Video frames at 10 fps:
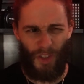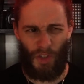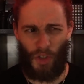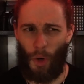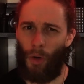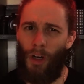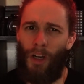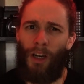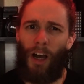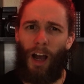So
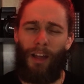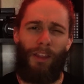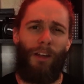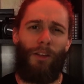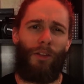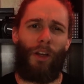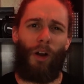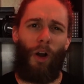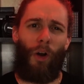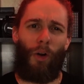I think that
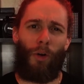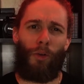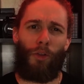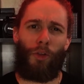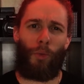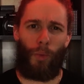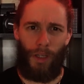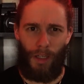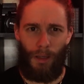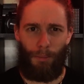there are
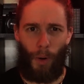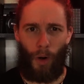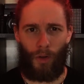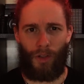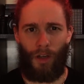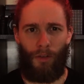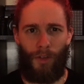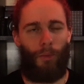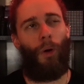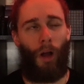three parts of,
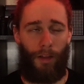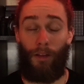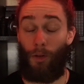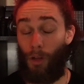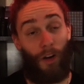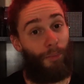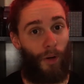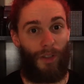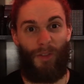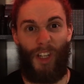well, I think there are a lot of
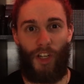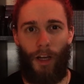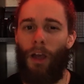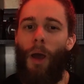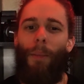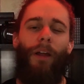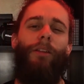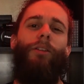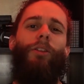parts of DJing, but I think